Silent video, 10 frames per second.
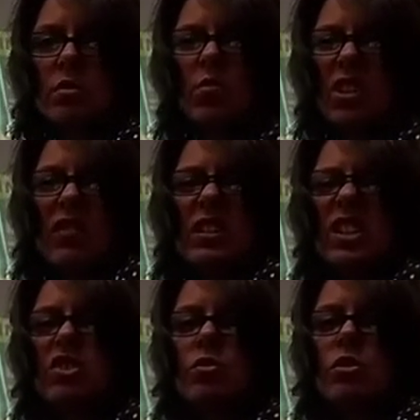What event
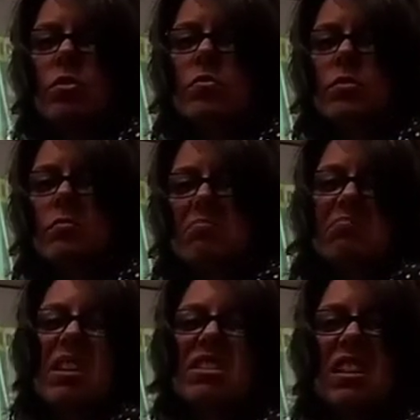did you choose?
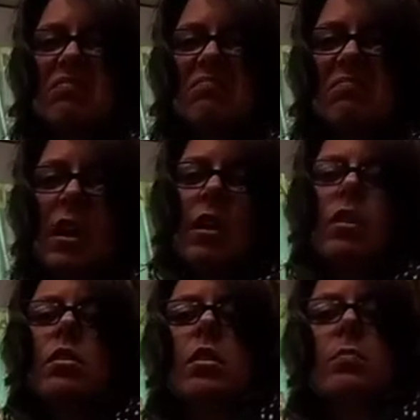That's it.
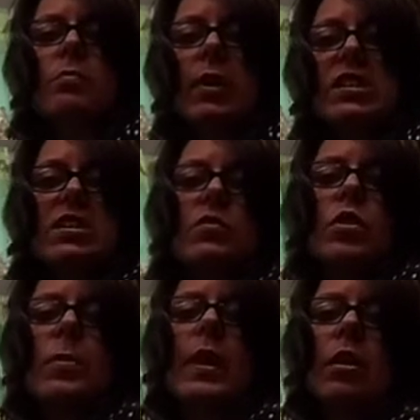The rest of
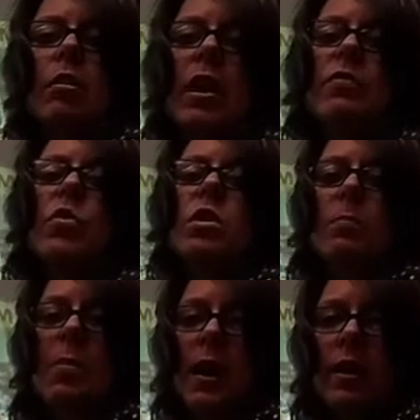your paragraph will
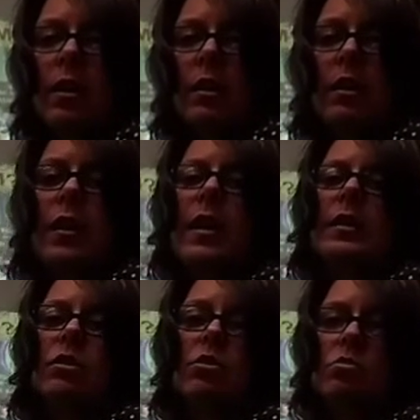compare
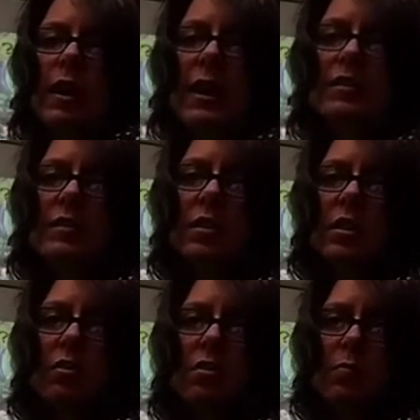and contrast
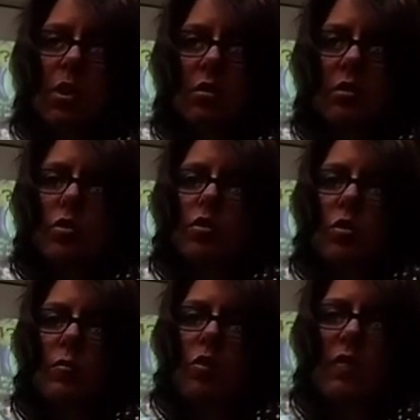the book to
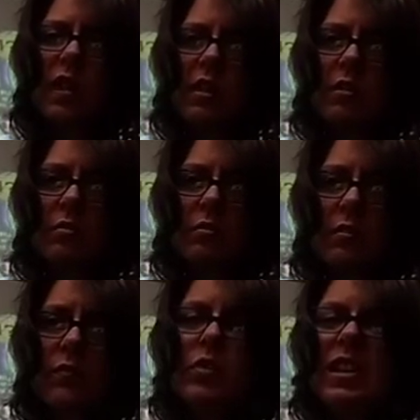the movie.
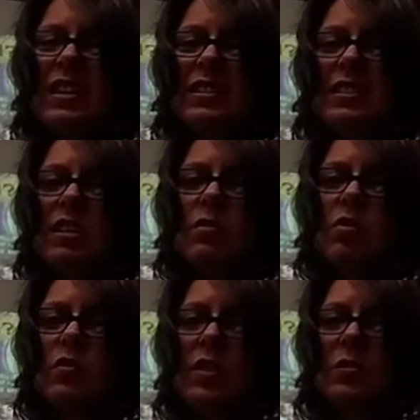If you didn't see the
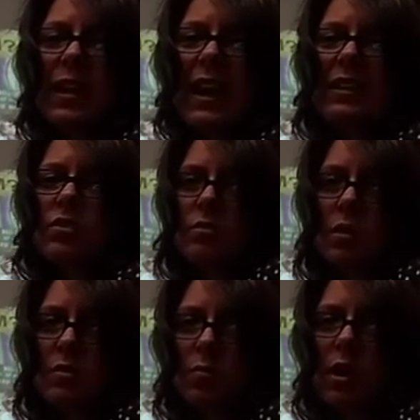movie, you can't do
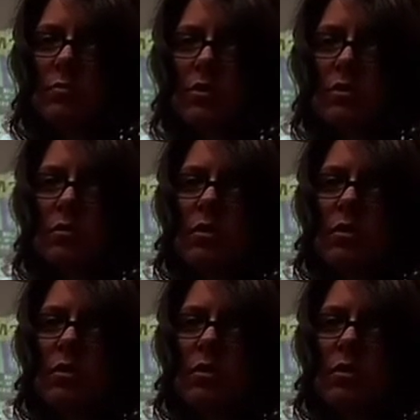this prompt.